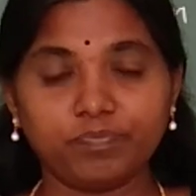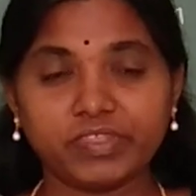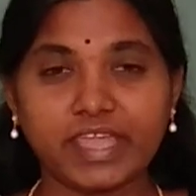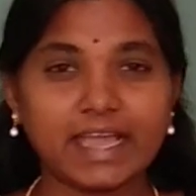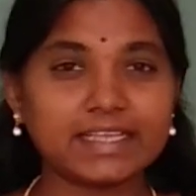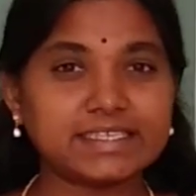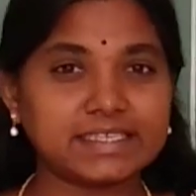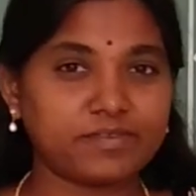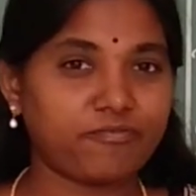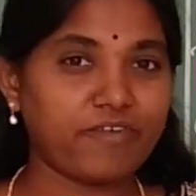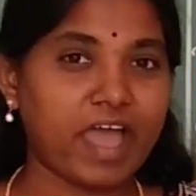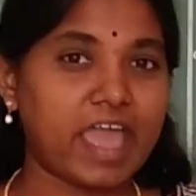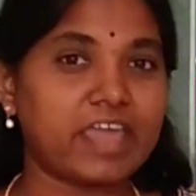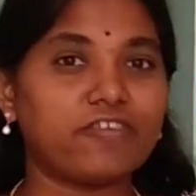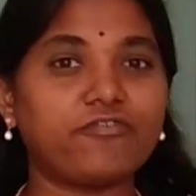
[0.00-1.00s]
Yes,
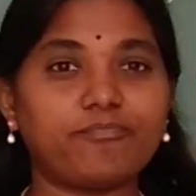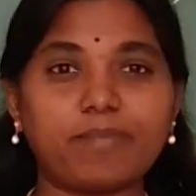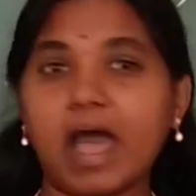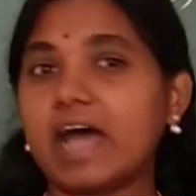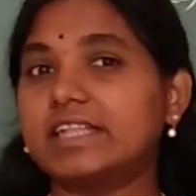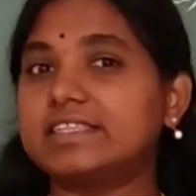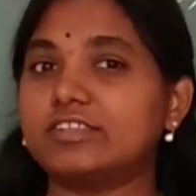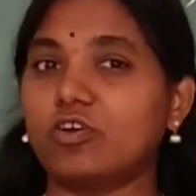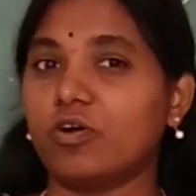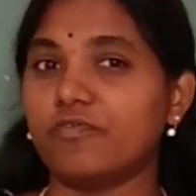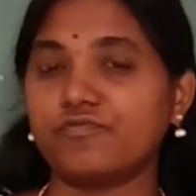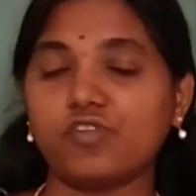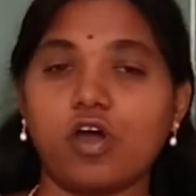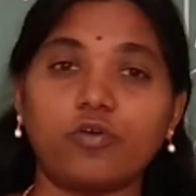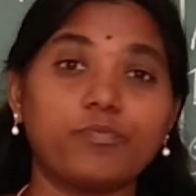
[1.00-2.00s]
5 parts of
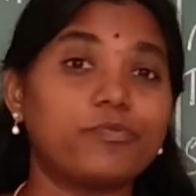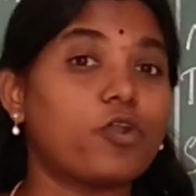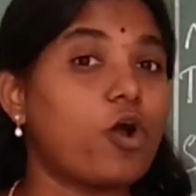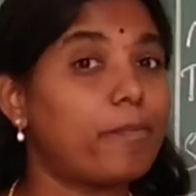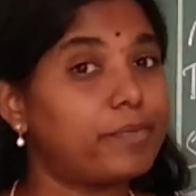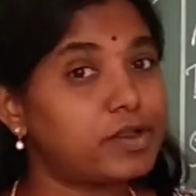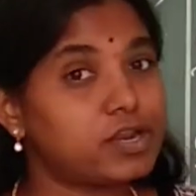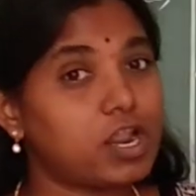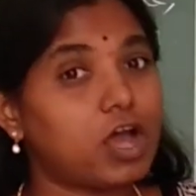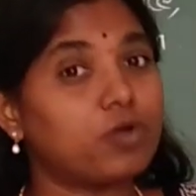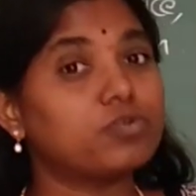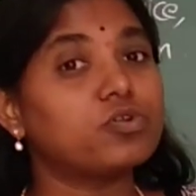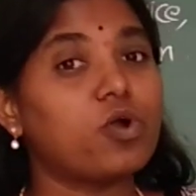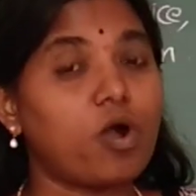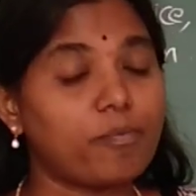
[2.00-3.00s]
noun: proper
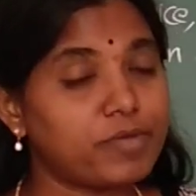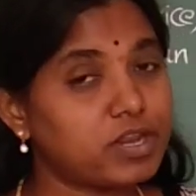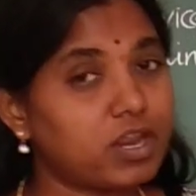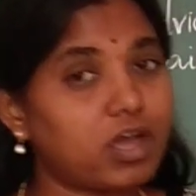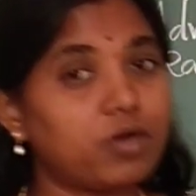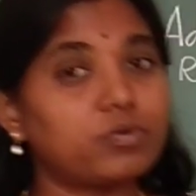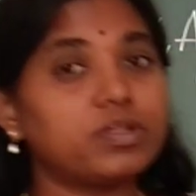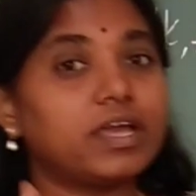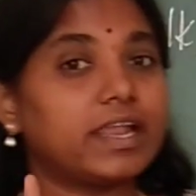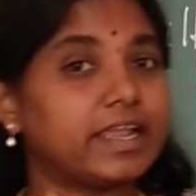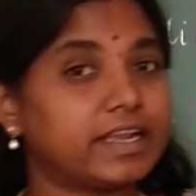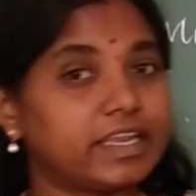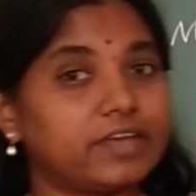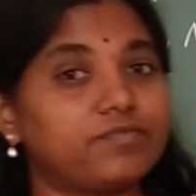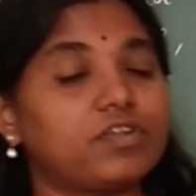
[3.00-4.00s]
noun, common noun,
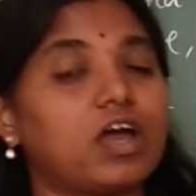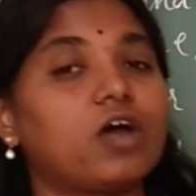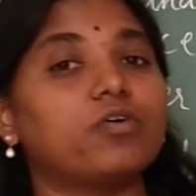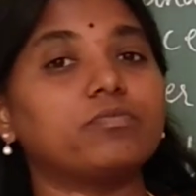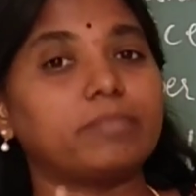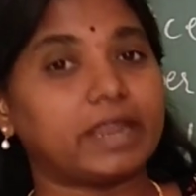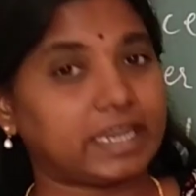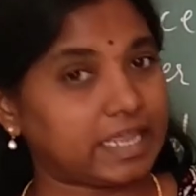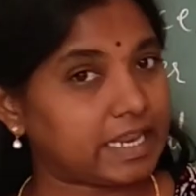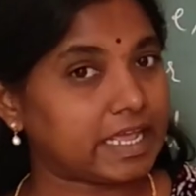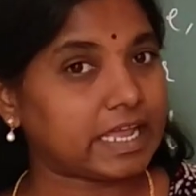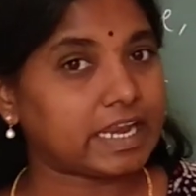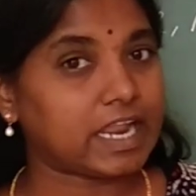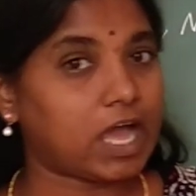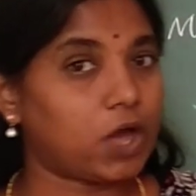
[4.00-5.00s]
collective noun,
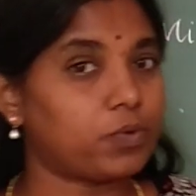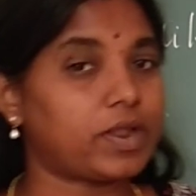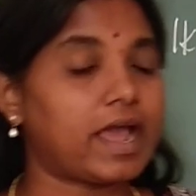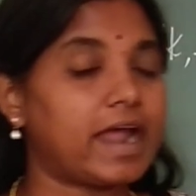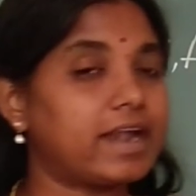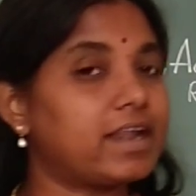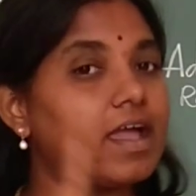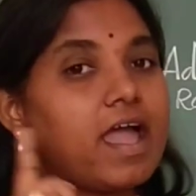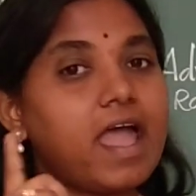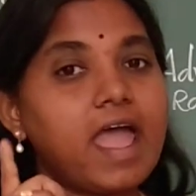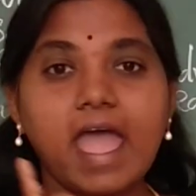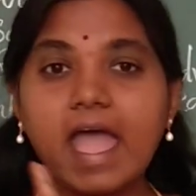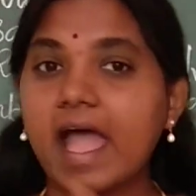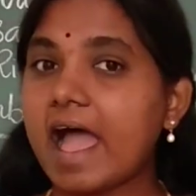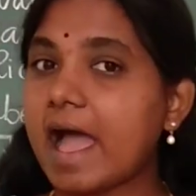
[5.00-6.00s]
material noun and
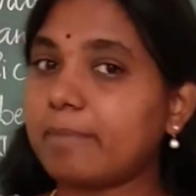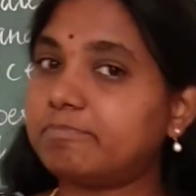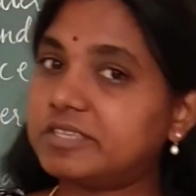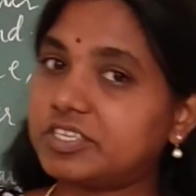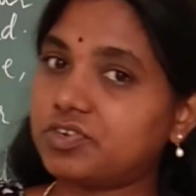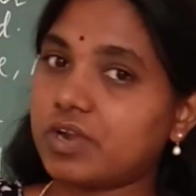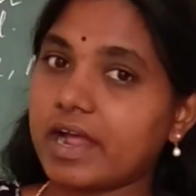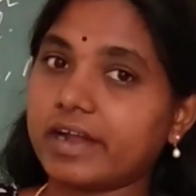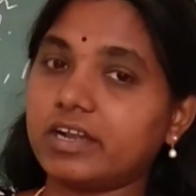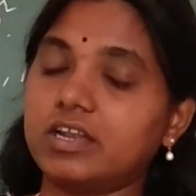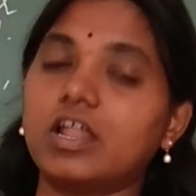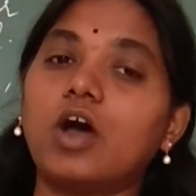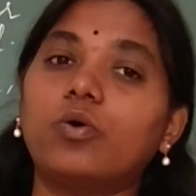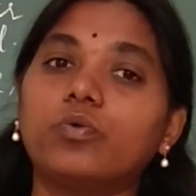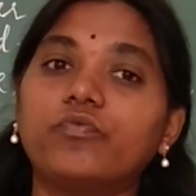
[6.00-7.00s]
abstract
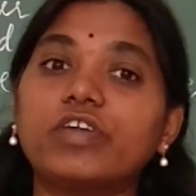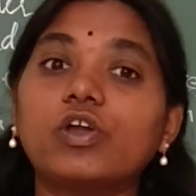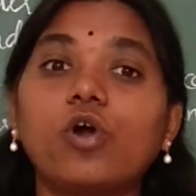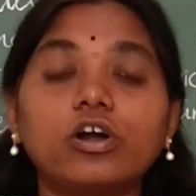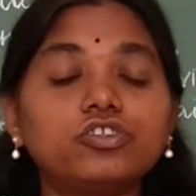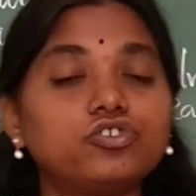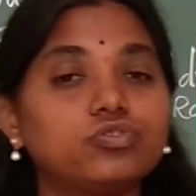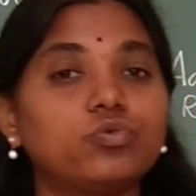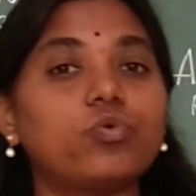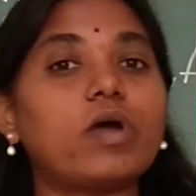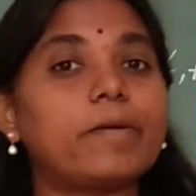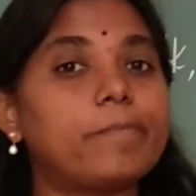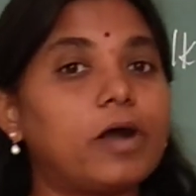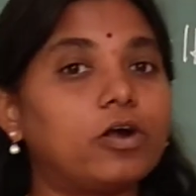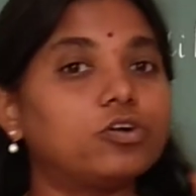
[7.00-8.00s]
noun. We got to know
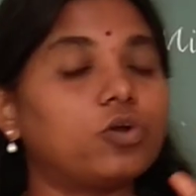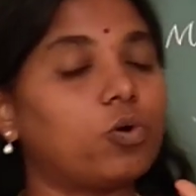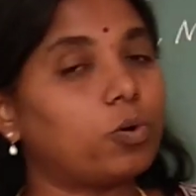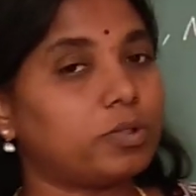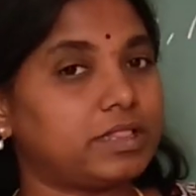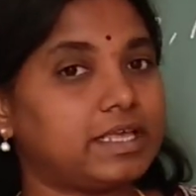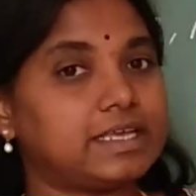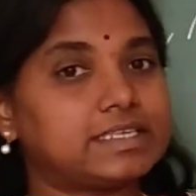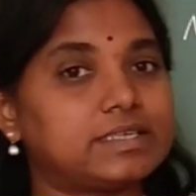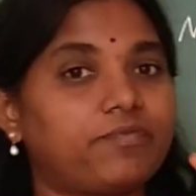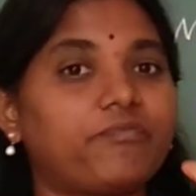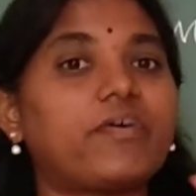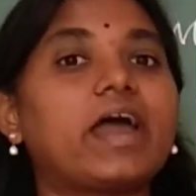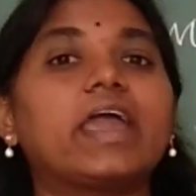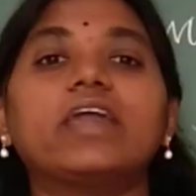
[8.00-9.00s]
about all these
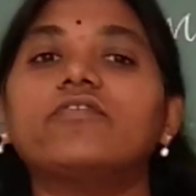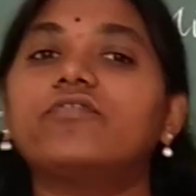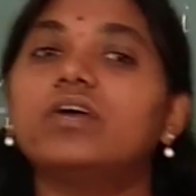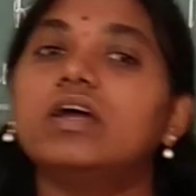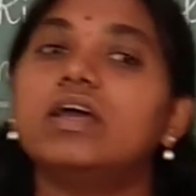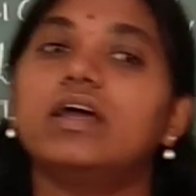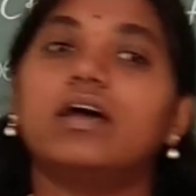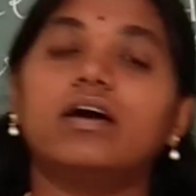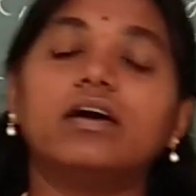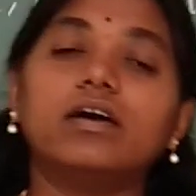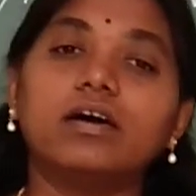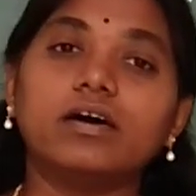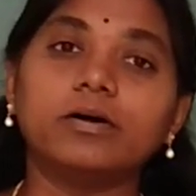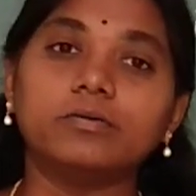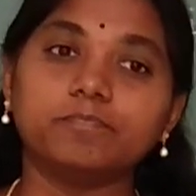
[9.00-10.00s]
5
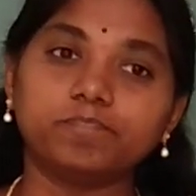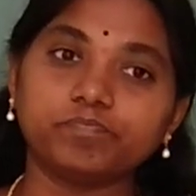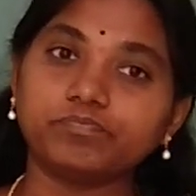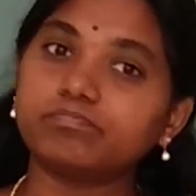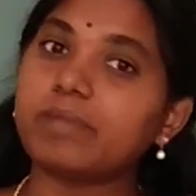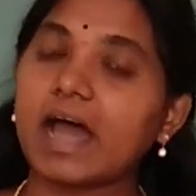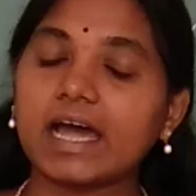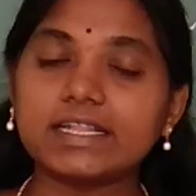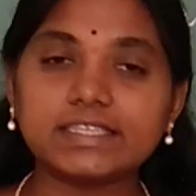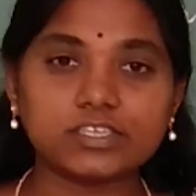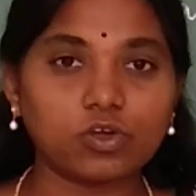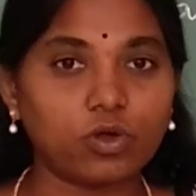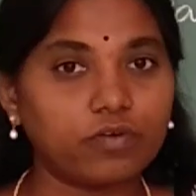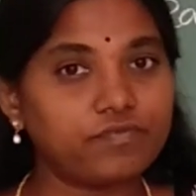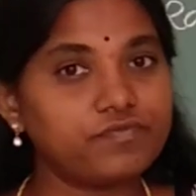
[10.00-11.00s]
parts
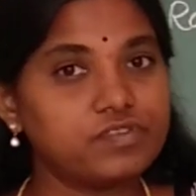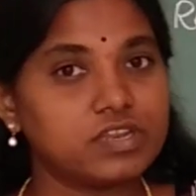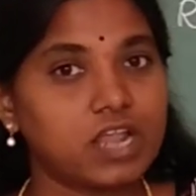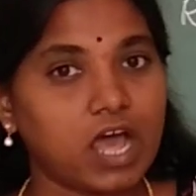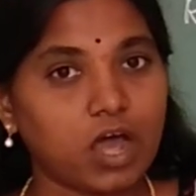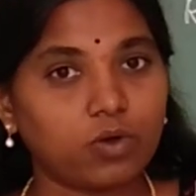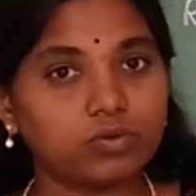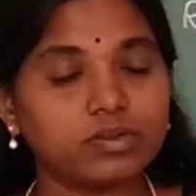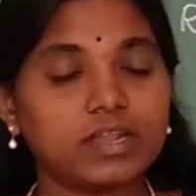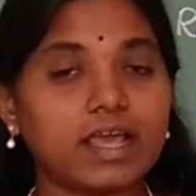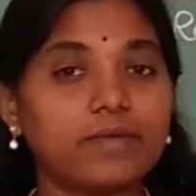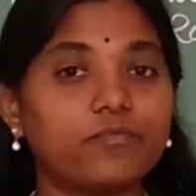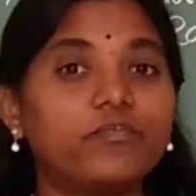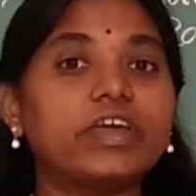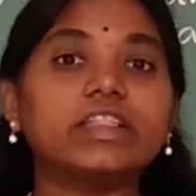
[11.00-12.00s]
of noun
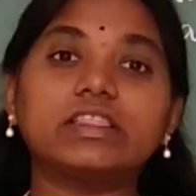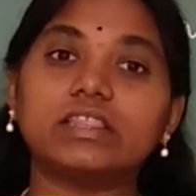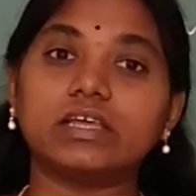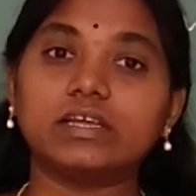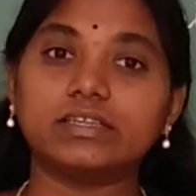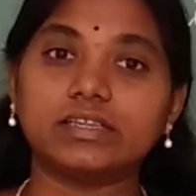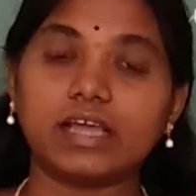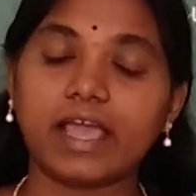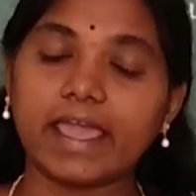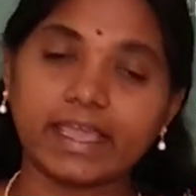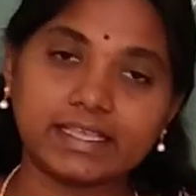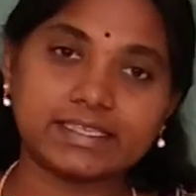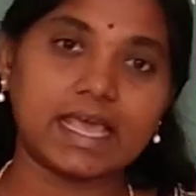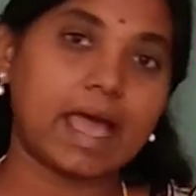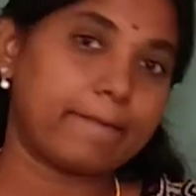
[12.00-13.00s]
with
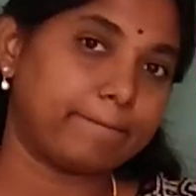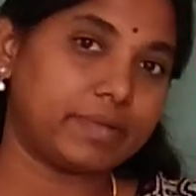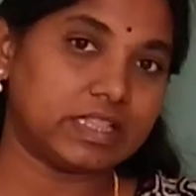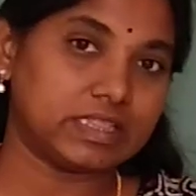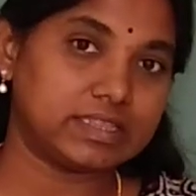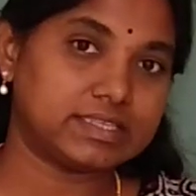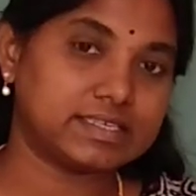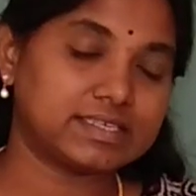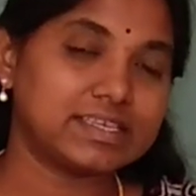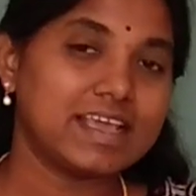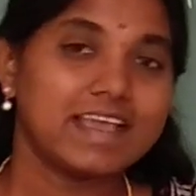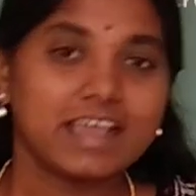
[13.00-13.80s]
examples.